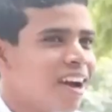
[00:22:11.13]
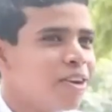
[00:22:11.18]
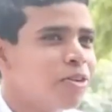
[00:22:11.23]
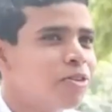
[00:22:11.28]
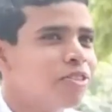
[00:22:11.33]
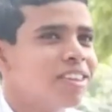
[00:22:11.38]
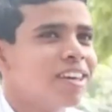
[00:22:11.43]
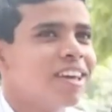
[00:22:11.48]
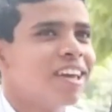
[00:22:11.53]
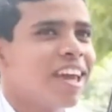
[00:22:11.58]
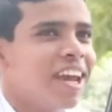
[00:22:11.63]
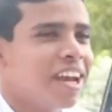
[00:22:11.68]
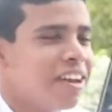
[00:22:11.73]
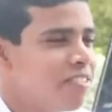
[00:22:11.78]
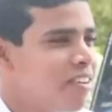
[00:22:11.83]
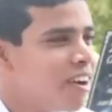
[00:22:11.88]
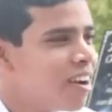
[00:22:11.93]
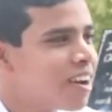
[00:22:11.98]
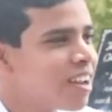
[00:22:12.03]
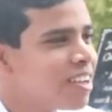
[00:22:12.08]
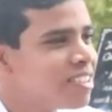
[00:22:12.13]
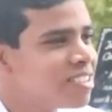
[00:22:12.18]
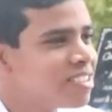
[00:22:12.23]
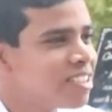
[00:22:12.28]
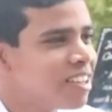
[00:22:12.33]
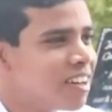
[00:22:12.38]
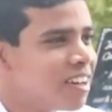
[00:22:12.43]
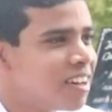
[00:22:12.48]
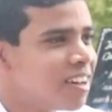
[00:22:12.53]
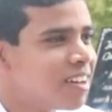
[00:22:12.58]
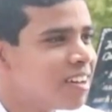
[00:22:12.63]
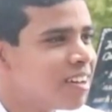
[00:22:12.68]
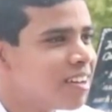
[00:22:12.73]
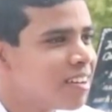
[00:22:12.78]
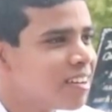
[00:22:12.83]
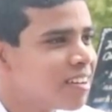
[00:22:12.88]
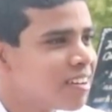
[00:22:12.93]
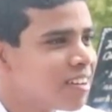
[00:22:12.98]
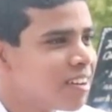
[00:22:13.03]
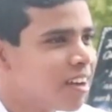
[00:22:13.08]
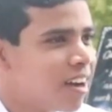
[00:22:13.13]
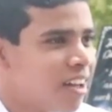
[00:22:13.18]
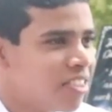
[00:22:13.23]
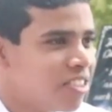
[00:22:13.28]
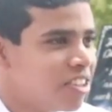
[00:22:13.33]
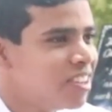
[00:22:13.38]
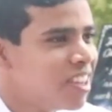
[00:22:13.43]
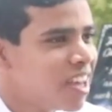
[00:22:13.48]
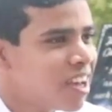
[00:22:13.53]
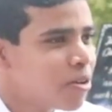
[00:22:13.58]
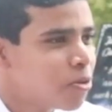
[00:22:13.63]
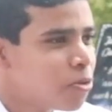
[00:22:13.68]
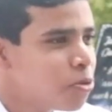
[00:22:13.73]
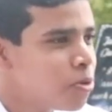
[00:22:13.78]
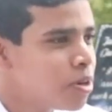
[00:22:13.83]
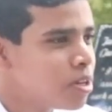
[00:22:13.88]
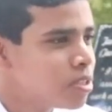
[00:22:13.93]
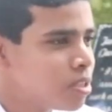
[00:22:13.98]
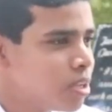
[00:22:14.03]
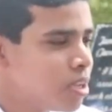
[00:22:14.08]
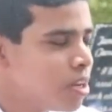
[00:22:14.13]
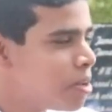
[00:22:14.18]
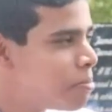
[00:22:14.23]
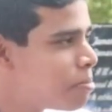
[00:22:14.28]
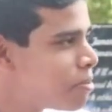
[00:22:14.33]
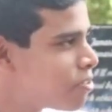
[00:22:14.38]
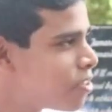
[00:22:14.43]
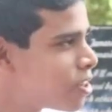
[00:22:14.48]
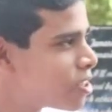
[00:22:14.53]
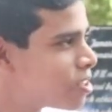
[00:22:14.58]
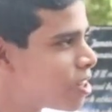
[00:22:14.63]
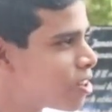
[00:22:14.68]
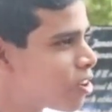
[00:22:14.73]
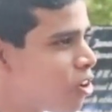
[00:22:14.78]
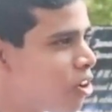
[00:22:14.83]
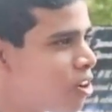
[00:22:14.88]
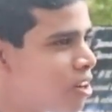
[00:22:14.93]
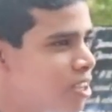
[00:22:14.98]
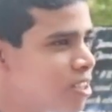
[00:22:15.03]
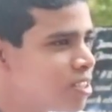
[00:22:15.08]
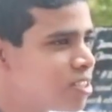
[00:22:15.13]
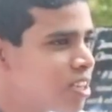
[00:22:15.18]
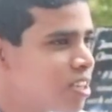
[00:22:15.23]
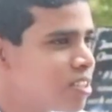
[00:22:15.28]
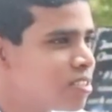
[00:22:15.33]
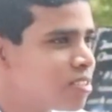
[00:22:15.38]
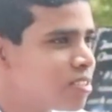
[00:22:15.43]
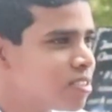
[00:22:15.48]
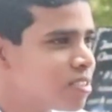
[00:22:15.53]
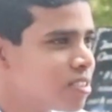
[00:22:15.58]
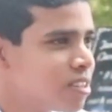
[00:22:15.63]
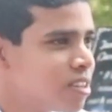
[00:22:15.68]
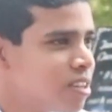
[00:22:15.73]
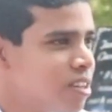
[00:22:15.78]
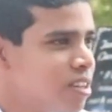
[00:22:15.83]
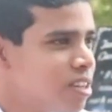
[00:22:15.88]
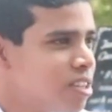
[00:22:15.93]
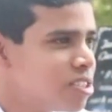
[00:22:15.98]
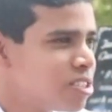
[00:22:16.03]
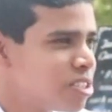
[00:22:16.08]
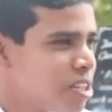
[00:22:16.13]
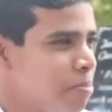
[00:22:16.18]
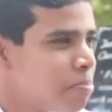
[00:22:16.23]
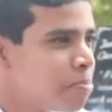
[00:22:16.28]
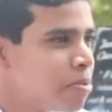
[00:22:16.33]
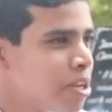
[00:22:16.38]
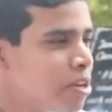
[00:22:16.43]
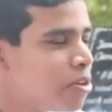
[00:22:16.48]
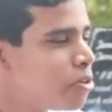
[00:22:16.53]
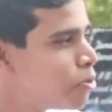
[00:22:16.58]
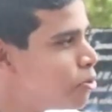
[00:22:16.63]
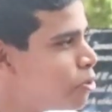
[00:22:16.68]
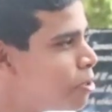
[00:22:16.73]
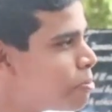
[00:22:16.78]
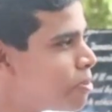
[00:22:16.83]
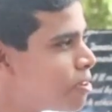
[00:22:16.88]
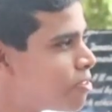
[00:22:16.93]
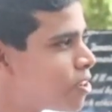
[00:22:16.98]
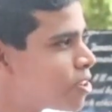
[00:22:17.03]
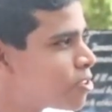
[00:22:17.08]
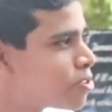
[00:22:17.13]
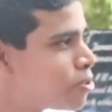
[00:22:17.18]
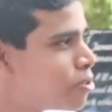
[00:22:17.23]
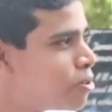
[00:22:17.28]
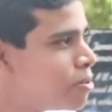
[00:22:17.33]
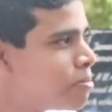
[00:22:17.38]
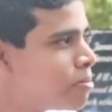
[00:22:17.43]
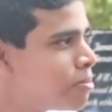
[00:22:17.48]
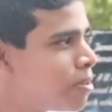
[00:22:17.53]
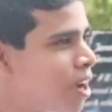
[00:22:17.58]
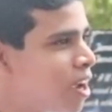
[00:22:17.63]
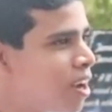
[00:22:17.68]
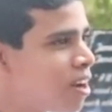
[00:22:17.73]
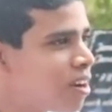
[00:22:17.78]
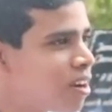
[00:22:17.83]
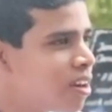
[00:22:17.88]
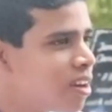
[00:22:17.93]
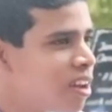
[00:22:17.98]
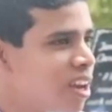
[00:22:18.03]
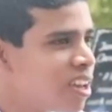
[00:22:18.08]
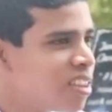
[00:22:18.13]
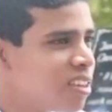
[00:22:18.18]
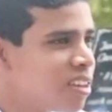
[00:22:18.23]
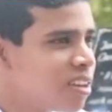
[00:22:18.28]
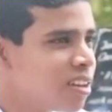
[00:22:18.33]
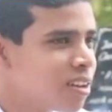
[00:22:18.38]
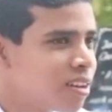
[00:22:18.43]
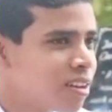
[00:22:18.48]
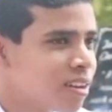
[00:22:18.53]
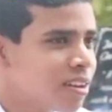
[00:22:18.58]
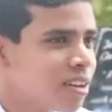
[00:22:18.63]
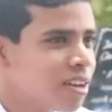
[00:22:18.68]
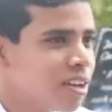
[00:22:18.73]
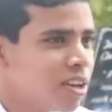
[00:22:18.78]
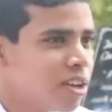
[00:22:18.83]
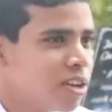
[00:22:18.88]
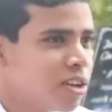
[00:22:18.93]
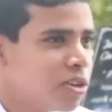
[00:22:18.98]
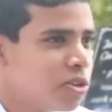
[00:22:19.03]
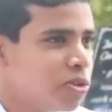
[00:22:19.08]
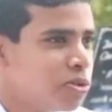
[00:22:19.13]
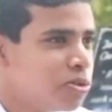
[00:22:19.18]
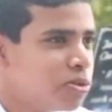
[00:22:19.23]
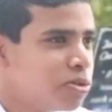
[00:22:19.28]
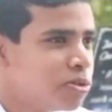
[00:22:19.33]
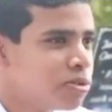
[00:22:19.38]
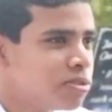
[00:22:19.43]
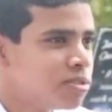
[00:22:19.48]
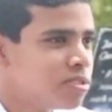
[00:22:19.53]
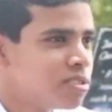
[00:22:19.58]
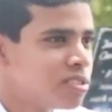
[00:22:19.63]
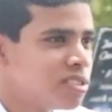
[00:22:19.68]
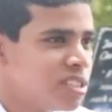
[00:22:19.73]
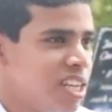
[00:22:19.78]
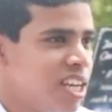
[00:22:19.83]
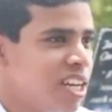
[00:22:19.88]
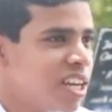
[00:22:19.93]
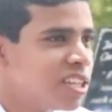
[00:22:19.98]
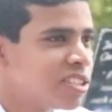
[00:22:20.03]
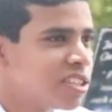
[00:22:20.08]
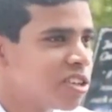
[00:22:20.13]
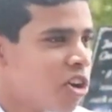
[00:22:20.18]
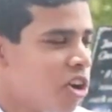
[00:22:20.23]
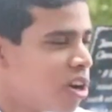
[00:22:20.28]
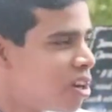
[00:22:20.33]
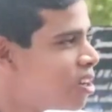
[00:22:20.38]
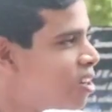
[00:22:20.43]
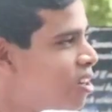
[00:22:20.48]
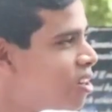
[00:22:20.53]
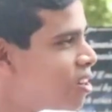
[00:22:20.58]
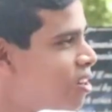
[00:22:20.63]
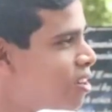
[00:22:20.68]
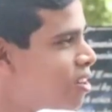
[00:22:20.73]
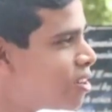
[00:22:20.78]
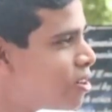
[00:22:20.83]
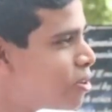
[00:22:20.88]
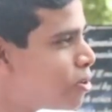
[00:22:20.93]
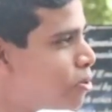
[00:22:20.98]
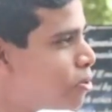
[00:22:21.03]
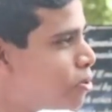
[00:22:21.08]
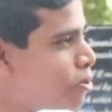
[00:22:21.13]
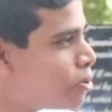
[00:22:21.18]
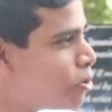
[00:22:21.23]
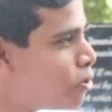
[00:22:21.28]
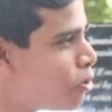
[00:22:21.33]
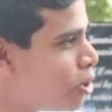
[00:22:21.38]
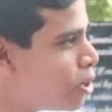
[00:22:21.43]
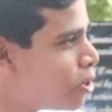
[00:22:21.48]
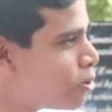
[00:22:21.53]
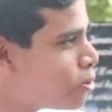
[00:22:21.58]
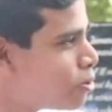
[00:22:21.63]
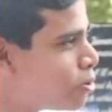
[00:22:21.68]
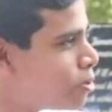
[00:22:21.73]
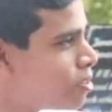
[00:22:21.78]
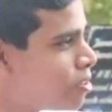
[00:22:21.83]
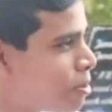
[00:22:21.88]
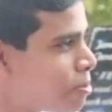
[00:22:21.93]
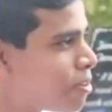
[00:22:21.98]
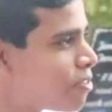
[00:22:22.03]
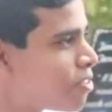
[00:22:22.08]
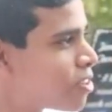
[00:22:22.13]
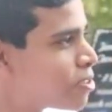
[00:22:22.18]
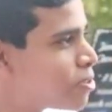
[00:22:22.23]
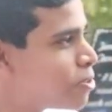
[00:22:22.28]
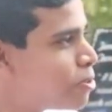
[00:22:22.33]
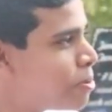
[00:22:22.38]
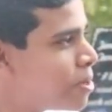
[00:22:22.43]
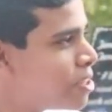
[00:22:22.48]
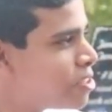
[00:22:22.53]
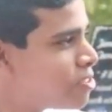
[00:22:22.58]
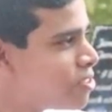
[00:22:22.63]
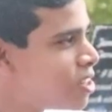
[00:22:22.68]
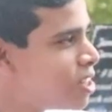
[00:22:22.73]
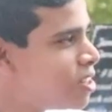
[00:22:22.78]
think anyone has, other than who were senior prefects at college, has stepped into the prefect's room, and I think you see it as an honor to go into the prefect's room as well.